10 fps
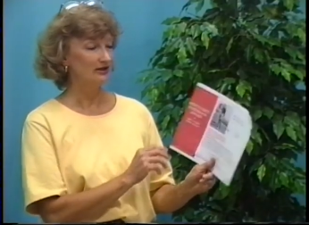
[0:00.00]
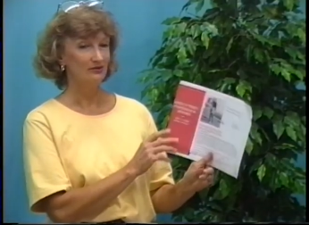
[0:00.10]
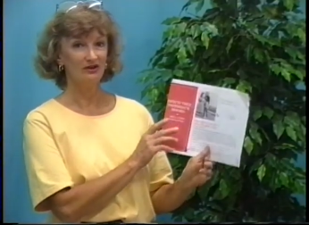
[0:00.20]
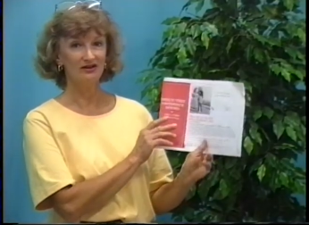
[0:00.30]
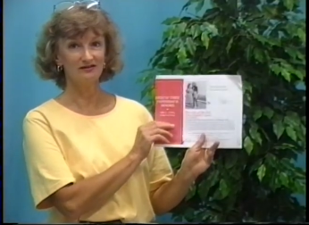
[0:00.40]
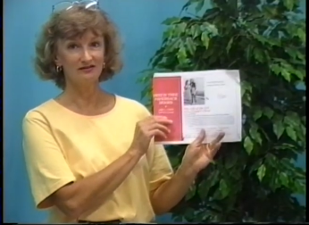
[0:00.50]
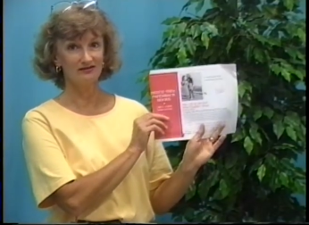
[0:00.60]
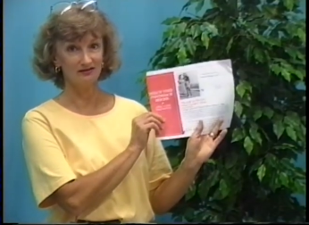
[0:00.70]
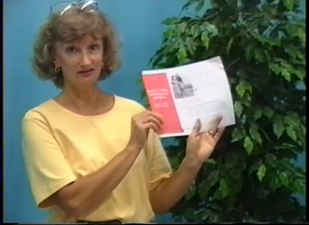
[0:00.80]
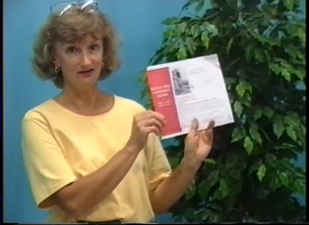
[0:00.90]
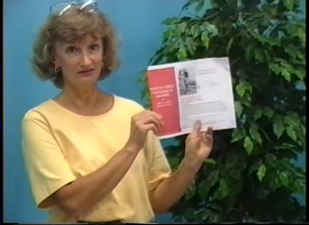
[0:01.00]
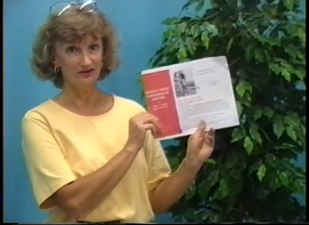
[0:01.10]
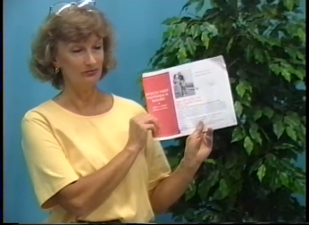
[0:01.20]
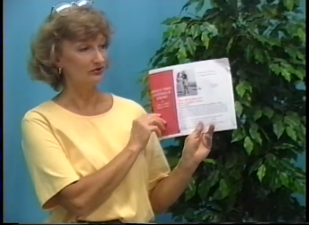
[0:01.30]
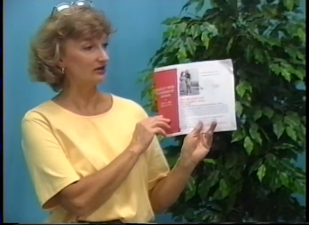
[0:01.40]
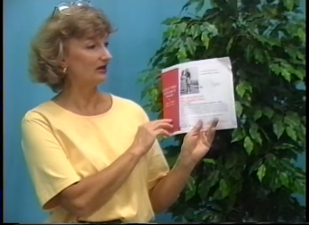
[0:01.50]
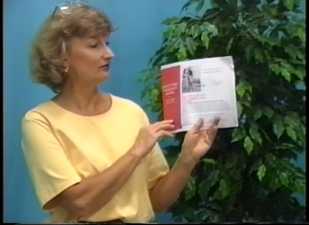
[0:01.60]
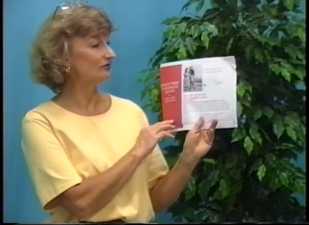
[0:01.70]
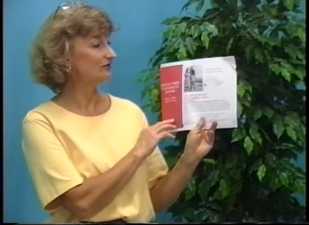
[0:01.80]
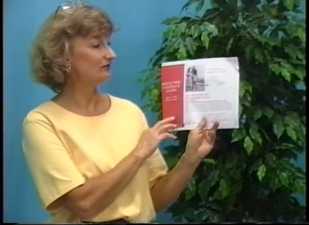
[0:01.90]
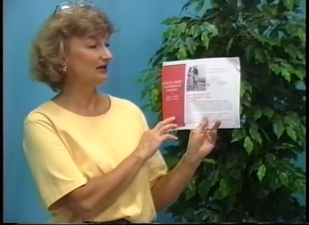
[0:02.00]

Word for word: Well, isn't this a lovely book? I don't even